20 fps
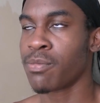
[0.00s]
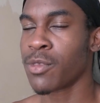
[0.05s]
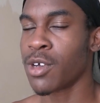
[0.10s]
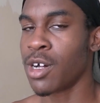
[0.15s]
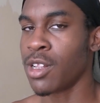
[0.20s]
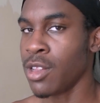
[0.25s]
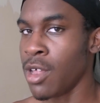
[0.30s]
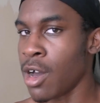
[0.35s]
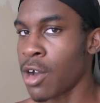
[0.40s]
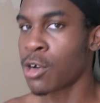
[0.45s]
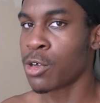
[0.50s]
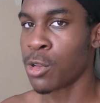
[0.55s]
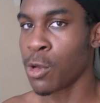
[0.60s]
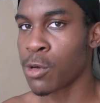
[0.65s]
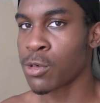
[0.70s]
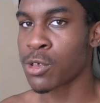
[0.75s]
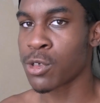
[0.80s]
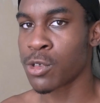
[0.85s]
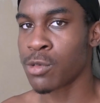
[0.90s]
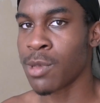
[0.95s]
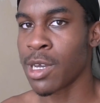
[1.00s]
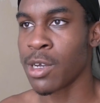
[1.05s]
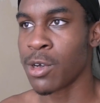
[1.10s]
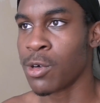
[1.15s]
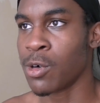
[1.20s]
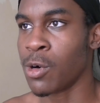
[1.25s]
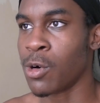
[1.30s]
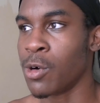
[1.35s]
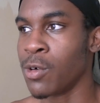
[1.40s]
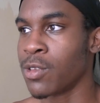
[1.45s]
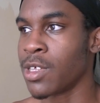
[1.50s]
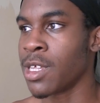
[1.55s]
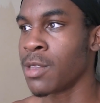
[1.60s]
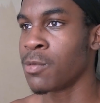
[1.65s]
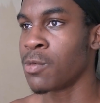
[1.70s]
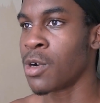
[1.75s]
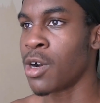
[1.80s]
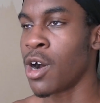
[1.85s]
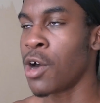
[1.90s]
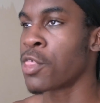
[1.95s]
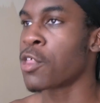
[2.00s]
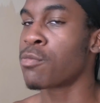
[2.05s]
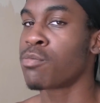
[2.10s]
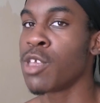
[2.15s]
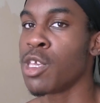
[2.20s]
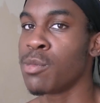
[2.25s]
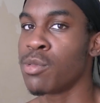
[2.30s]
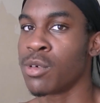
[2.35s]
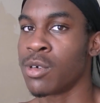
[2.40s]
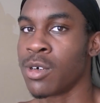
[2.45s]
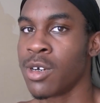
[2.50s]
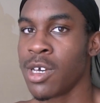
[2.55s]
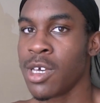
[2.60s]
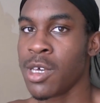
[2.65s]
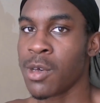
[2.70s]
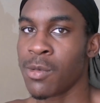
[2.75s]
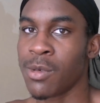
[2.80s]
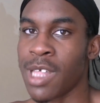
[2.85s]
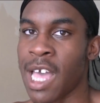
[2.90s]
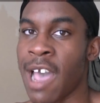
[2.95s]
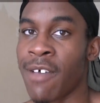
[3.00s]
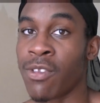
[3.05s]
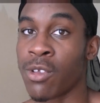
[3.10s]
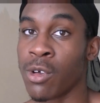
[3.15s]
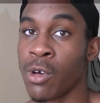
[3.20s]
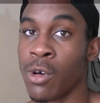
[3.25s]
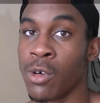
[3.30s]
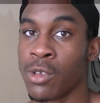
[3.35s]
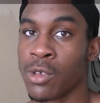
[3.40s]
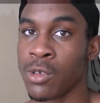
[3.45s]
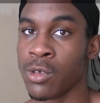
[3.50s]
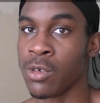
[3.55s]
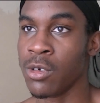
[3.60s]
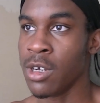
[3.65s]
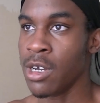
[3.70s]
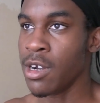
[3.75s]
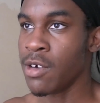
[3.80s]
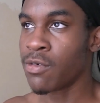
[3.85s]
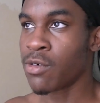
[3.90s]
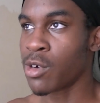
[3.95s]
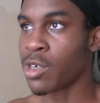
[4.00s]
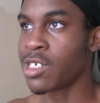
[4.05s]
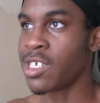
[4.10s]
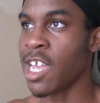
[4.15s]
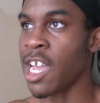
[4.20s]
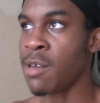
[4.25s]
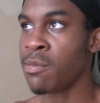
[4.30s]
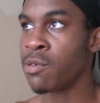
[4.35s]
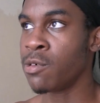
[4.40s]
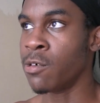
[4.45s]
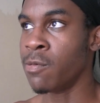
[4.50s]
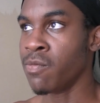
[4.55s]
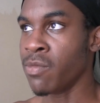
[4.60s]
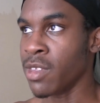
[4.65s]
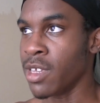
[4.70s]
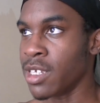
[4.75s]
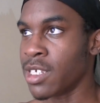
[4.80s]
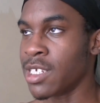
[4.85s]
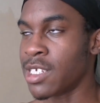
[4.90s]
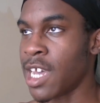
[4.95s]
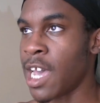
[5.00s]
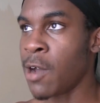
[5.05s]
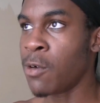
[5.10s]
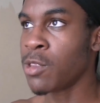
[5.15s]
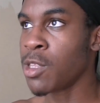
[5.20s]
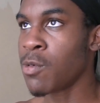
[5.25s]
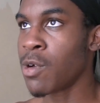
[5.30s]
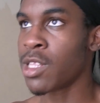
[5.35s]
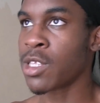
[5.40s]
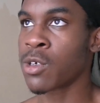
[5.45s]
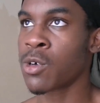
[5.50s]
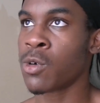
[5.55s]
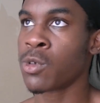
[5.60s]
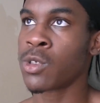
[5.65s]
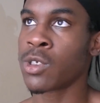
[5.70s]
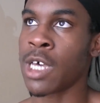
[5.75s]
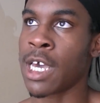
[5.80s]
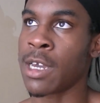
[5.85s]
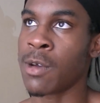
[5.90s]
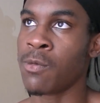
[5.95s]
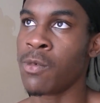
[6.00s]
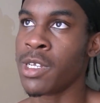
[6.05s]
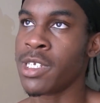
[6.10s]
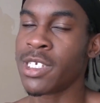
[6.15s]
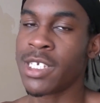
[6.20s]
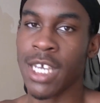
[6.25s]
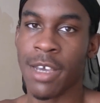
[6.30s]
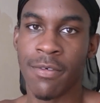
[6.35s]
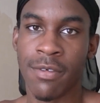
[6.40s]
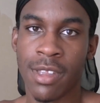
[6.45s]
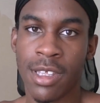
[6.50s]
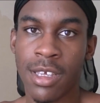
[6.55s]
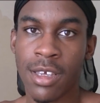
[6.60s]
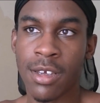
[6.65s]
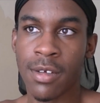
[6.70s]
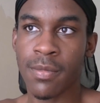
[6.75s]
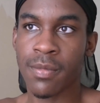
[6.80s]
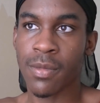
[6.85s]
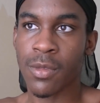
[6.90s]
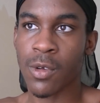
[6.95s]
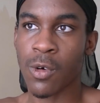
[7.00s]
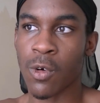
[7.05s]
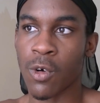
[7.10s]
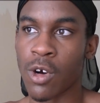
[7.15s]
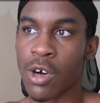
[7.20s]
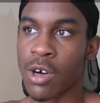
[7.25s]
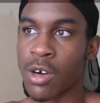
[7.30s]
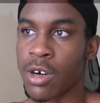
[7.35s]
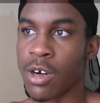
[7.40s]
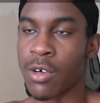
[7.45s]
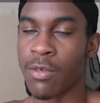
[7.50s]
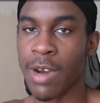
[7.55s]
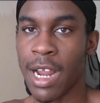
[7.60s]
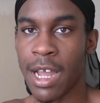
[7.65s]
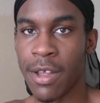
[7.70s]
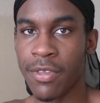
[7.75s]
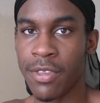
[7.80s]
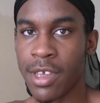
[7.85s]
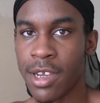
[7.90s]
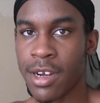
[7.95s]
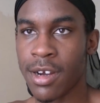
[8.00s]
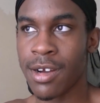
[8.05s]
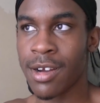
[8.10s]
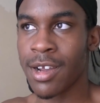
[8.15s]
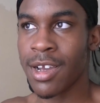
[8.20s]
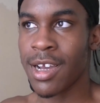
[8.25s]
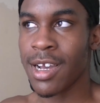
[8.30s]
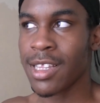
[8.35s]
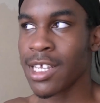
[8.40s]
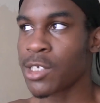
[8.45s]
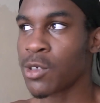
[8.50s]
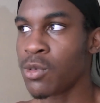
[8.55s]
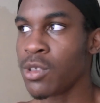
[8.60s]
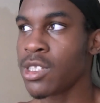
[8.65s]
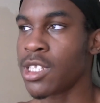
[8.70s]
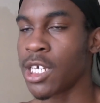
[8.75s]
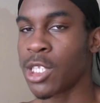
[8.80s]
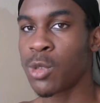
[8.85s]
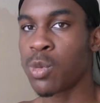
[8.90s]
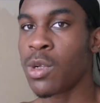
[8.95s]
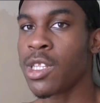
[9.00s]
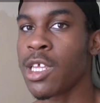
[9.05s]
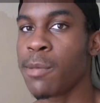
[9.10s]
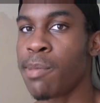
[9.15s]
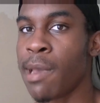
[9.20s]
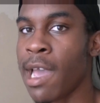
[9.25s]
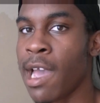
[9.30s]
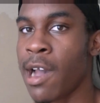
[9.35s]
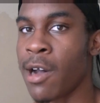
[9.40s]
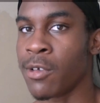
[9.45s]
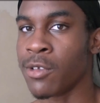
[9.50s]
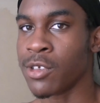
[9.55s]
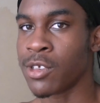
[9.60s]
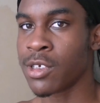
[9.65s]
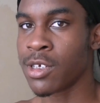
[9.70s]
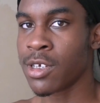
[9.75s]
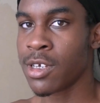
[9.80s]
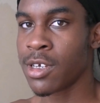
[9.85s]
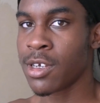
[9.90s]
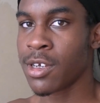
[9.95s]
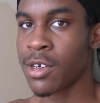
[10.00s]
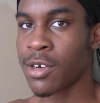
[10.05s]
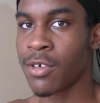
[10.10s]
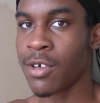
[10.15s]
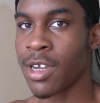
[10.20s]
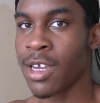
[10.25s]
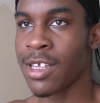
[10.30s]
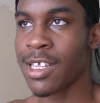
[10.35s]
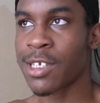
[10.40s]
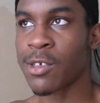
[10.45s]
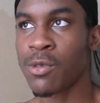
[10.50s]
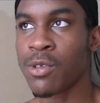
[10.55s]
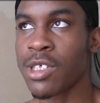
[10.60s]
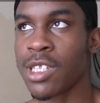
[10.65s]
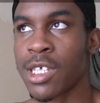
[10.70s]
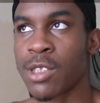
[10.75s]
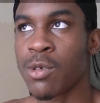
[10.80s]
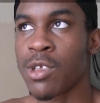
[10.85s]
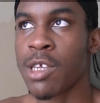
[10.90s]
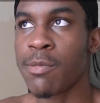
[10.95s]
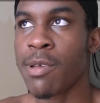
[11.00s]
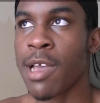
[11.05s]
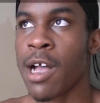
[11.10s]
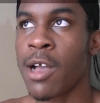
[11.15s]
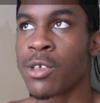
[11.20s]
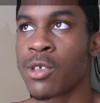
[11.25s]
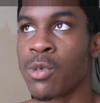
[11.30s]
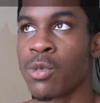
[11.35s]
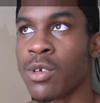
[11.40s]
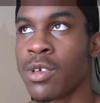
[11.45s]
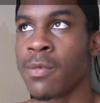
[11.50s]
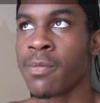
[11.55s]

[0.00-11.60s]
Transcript: a lot closer to my goal than what other people would have to go to. For example, since I only want to go to like 170 or around there, that's only like 20 pounds, right? That's only like 20 pounds. So